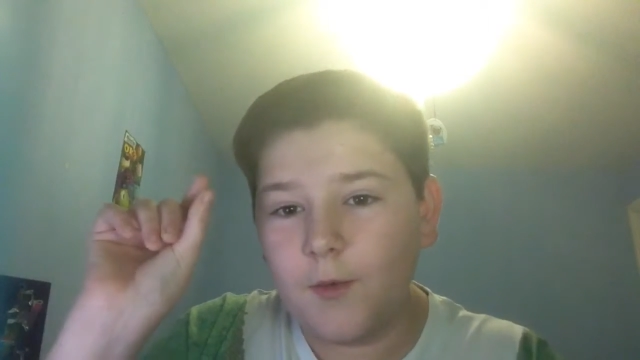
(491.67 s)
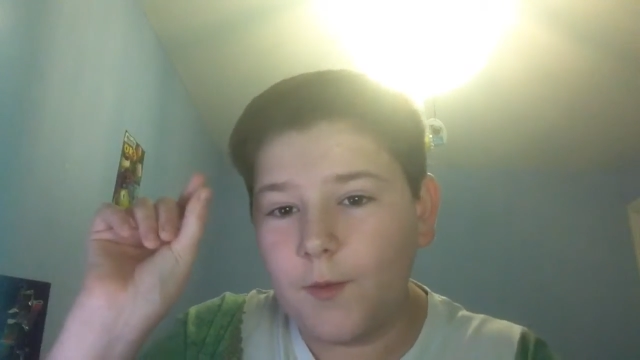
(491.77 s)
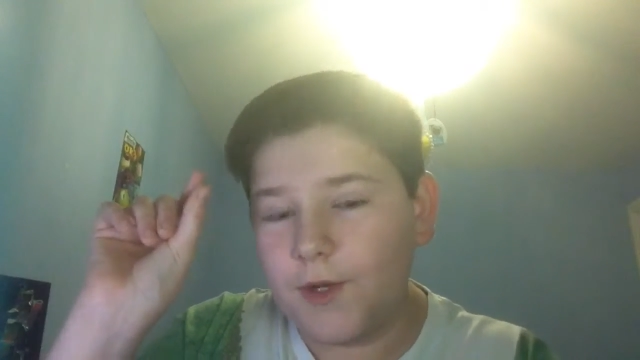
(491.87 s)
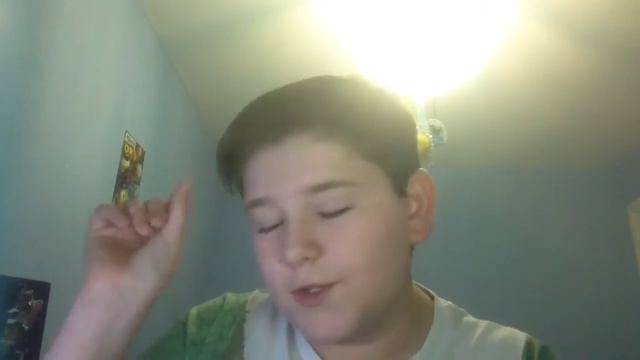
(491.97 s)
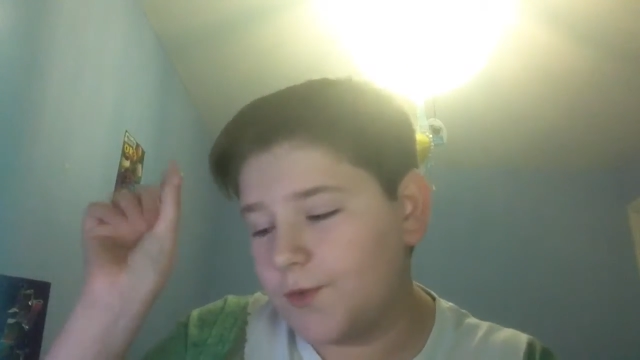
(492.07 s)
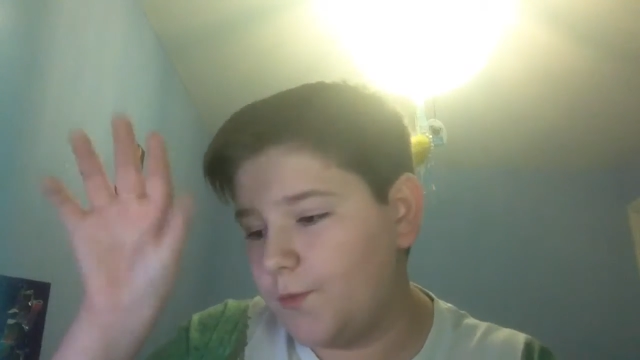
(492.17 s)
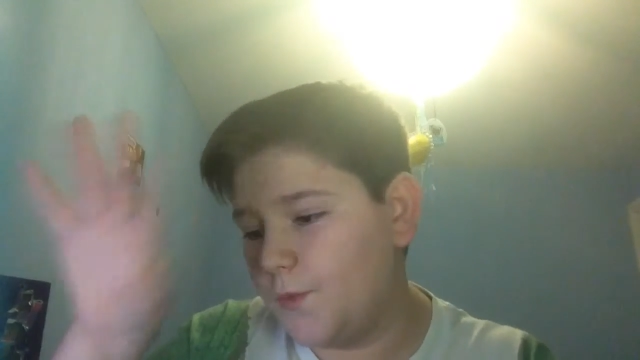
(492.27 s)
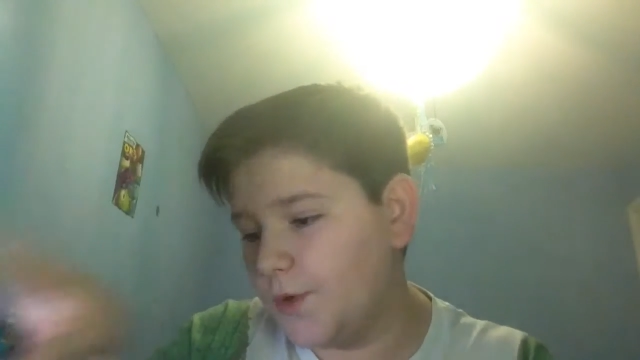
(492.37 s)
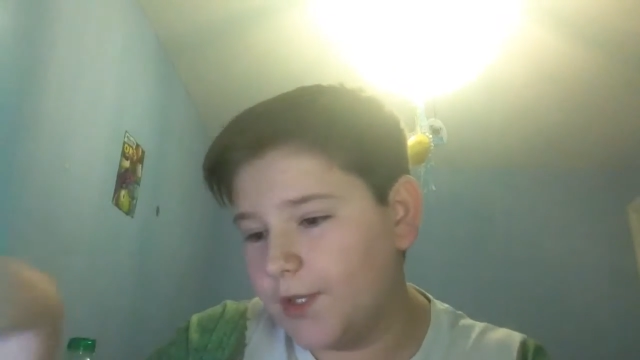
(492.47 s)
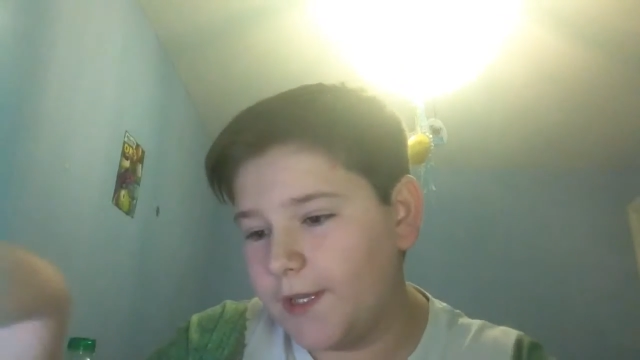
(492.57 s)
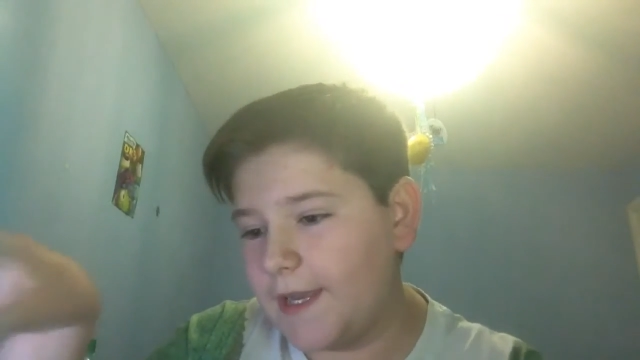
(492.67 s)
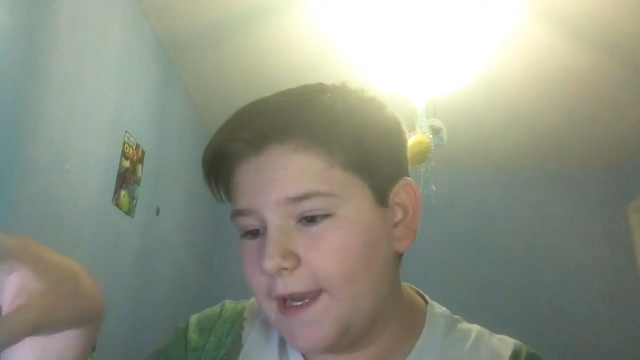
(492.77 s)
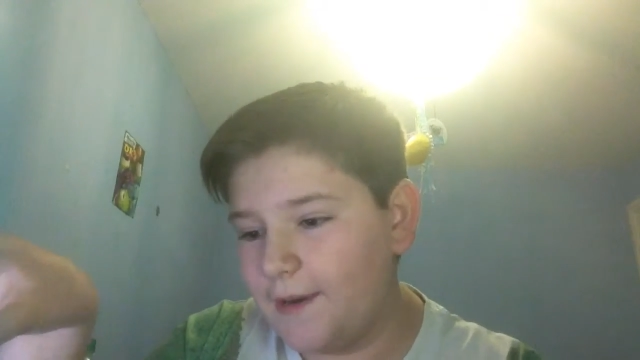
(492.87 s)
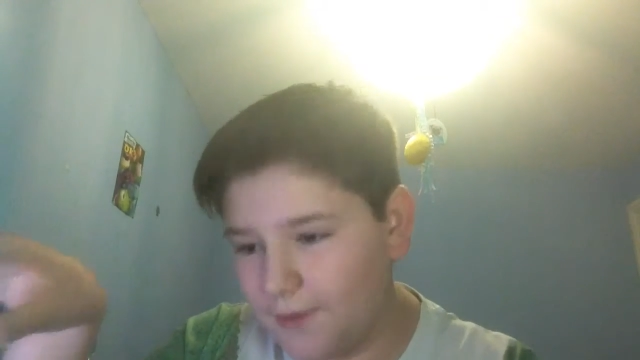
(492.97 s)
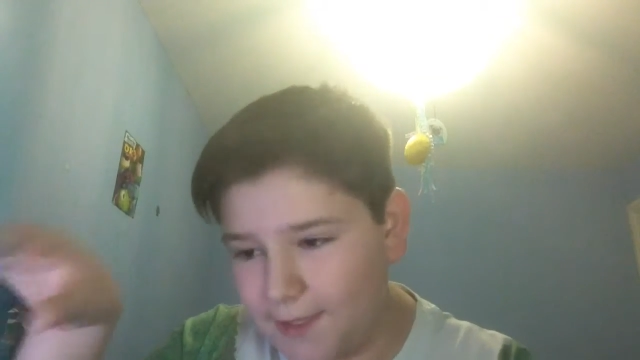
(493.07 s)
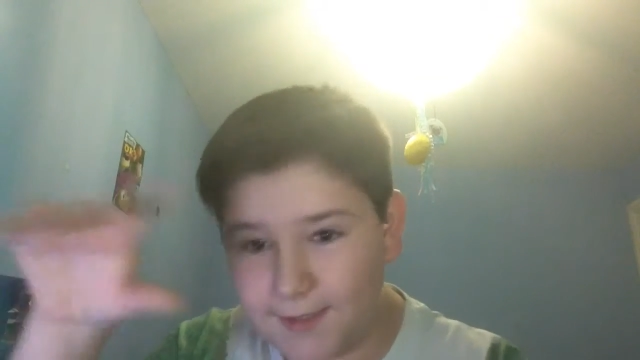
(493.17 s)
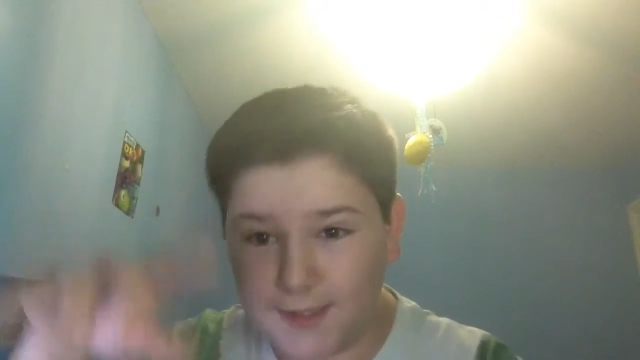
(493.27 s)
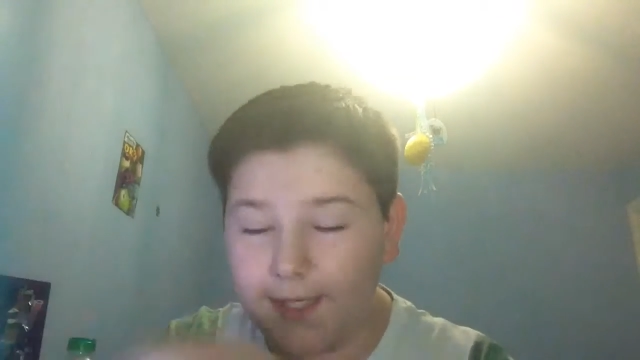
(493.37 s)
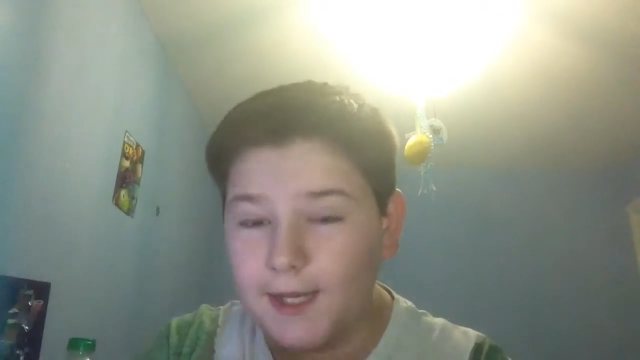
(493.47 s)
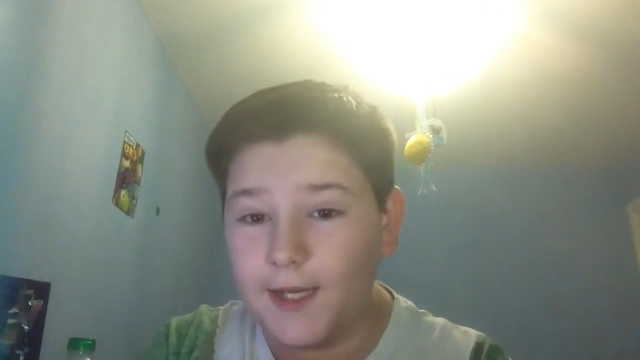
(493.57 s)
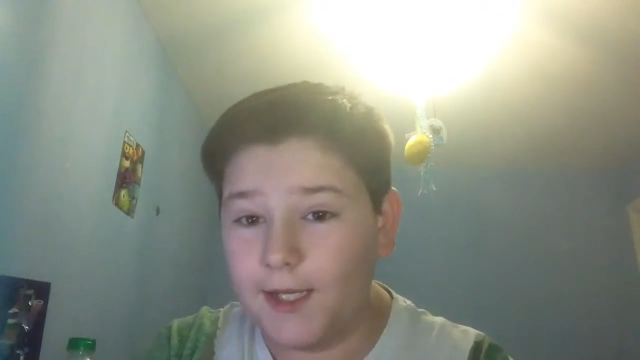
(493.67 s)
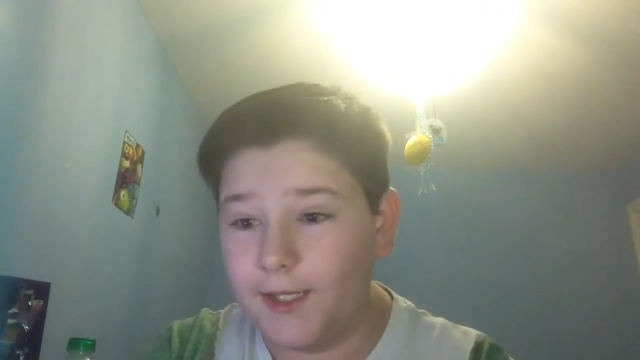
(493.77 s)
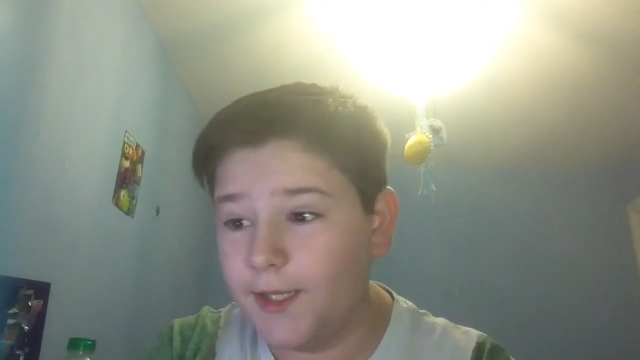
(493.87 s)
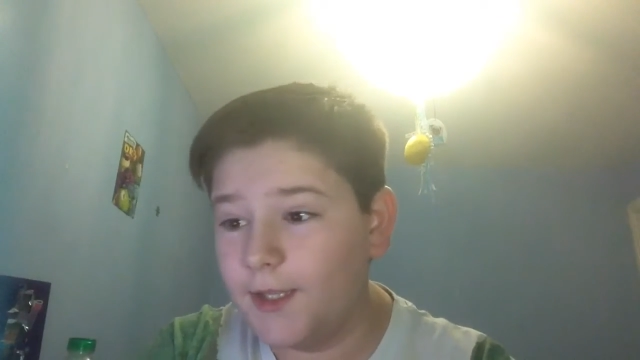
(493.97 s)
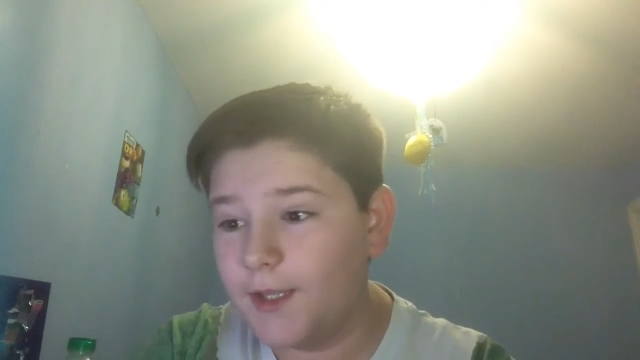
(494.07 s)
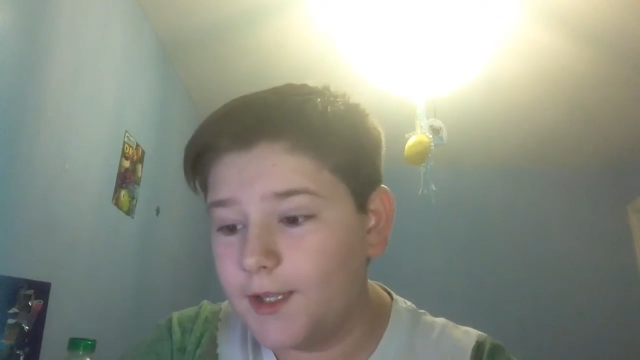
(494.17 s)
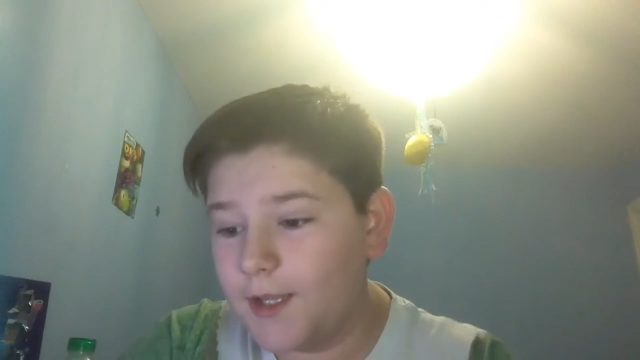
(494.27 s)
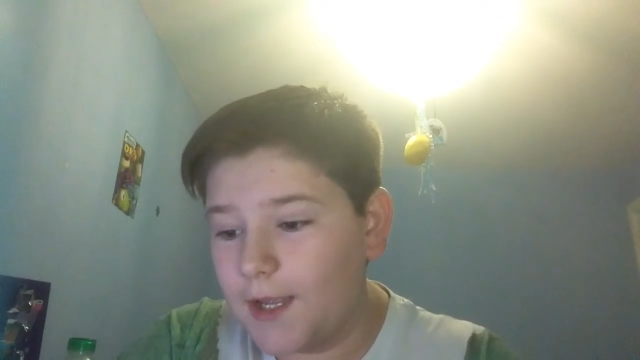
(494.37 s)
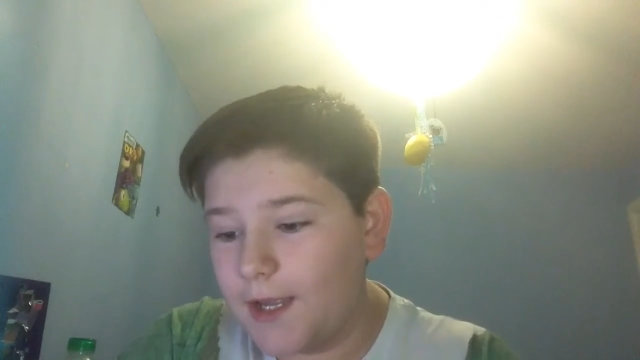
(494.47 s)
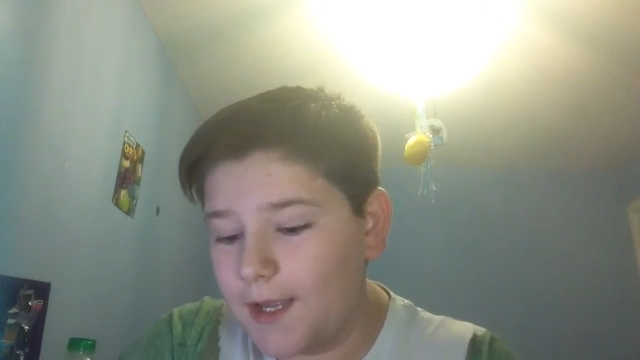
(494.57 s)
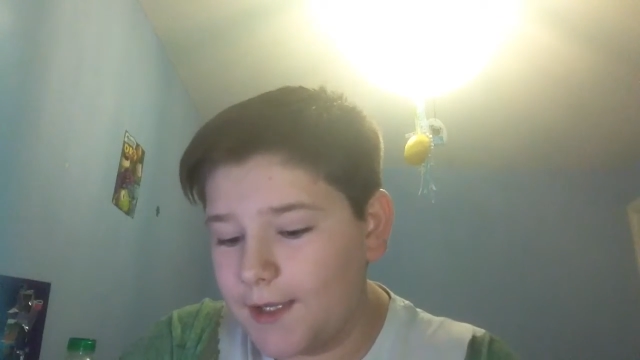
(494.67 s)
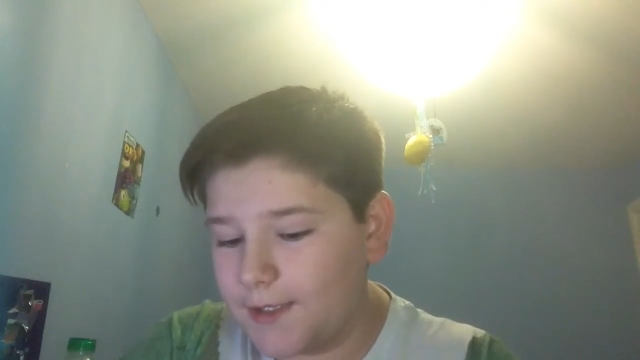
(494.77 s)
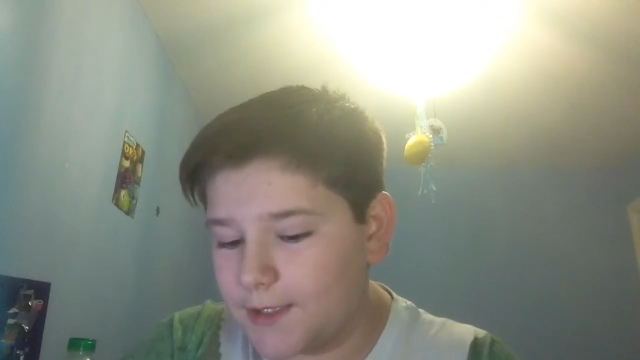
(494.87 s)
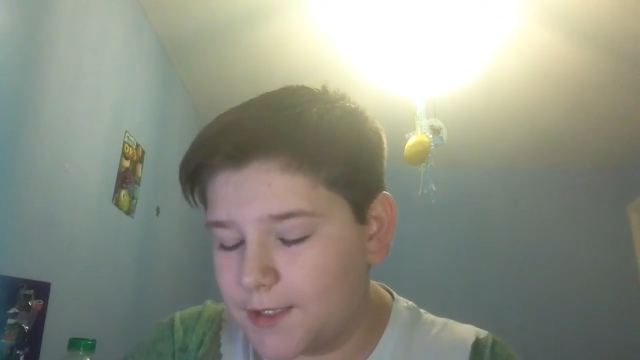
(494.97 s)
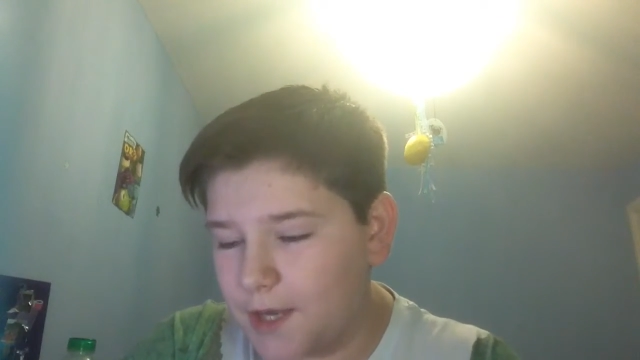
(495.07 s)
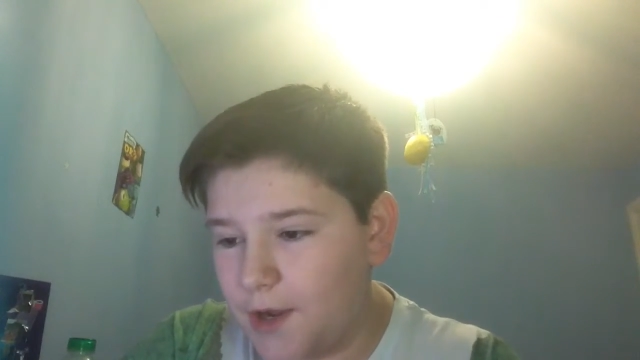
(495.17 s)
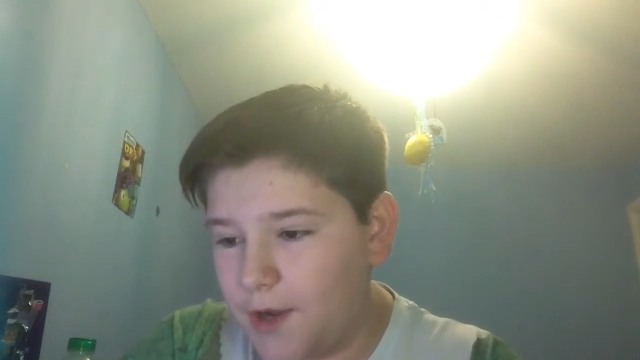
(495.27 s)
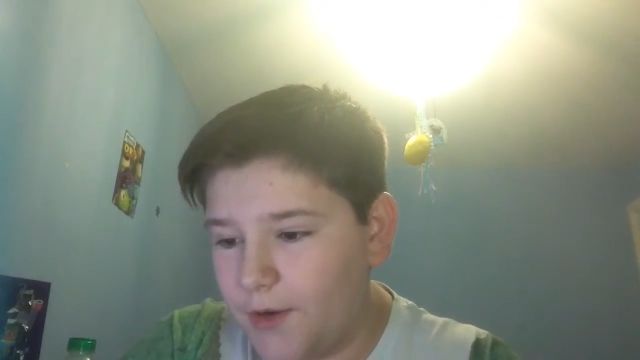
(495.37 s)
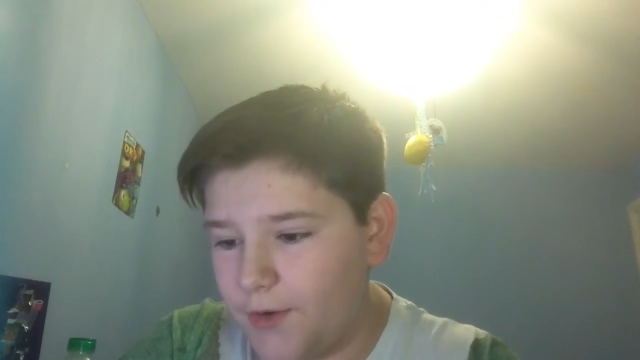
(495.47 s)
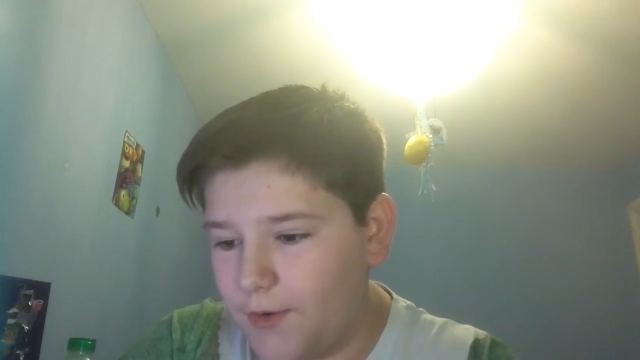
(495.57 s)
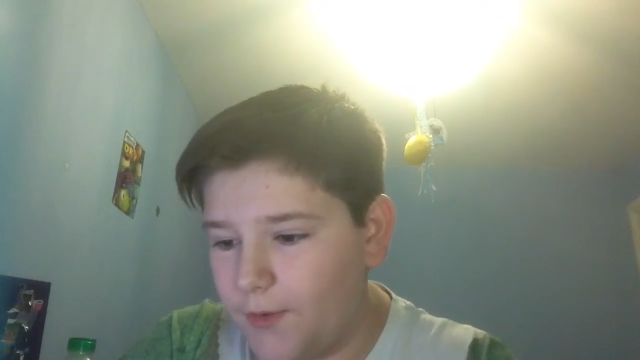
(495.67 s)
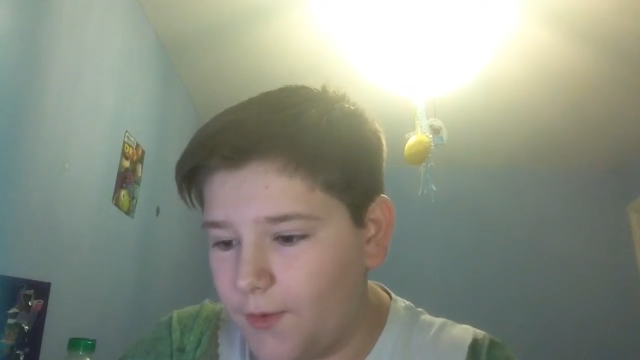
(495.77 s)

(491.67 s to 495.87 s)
which wouldn't count as daily. So,